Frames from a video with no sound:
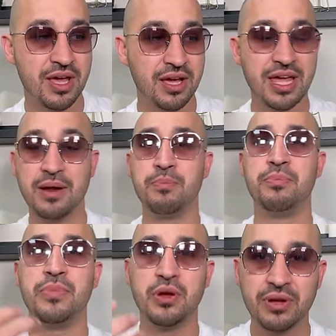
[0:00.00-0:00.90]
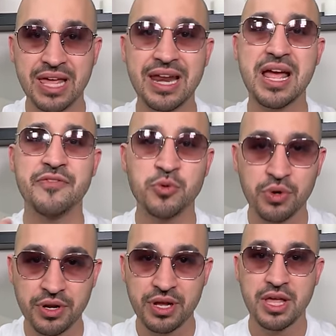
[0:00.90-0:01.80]
kind of getting
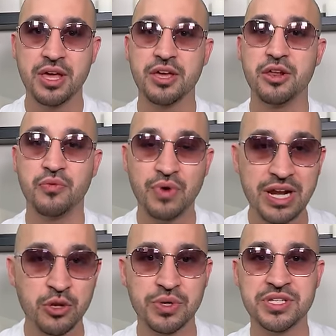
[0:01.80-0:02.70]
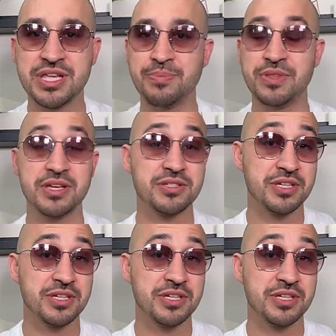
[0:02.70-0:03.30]
everyone, you know, ready to accept this,